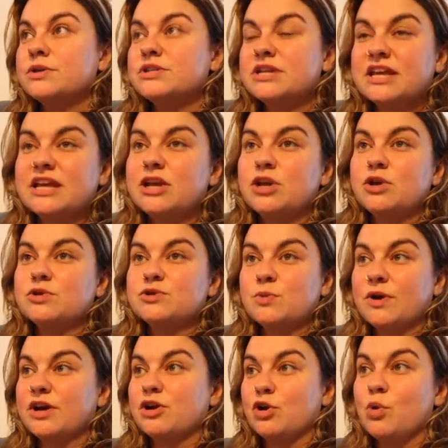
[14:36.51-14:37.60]
to get you to
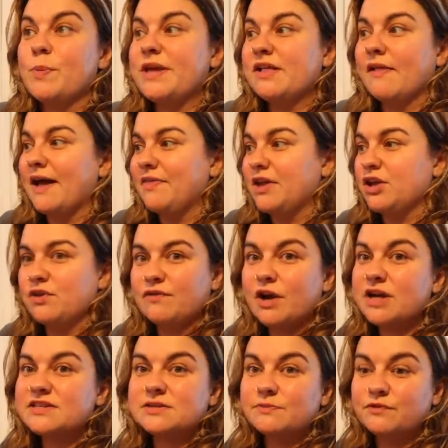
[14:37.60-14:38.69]
where you'll be glad that you've
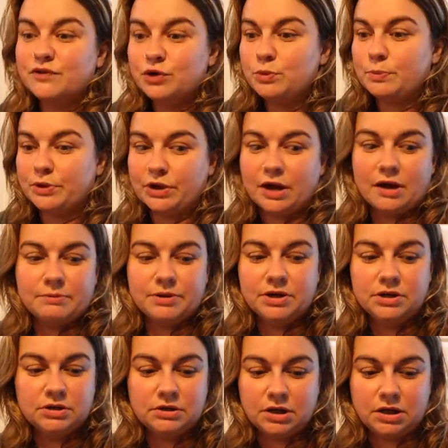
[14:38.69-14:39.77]
got some food put up.
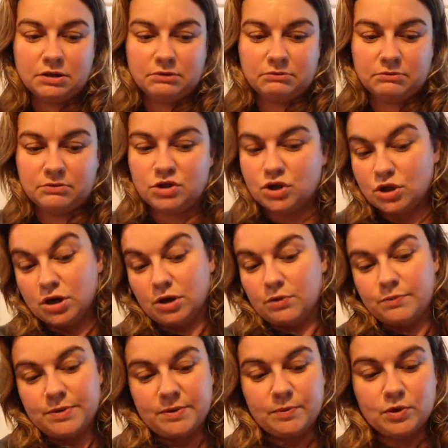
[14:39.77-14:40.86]
Um, you know,
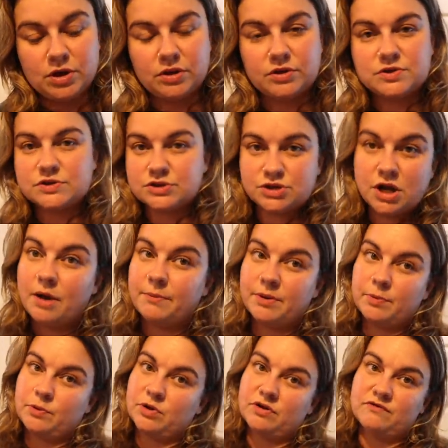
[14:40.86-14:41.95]
people can lose a job.
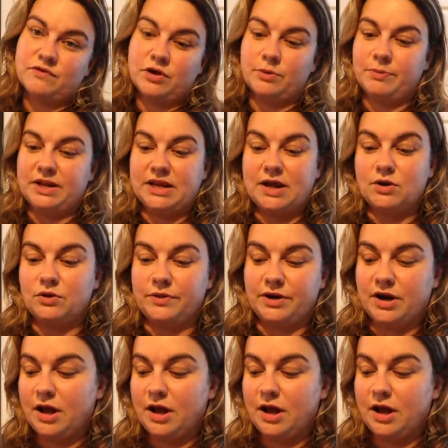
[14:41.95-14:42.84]
People can fall, be down on their